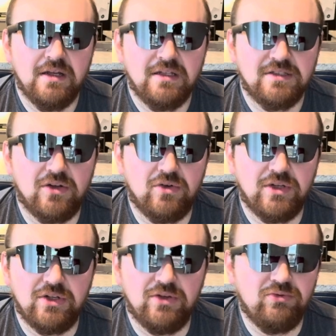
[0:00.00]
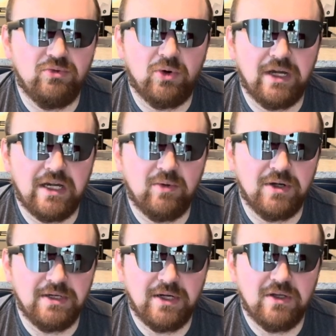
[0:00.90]
So you weren't anywhere
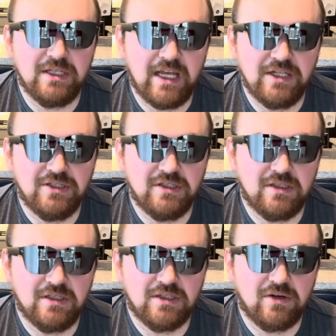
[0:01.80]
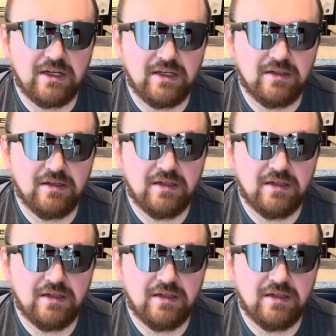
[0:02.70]
near the edges of the screen.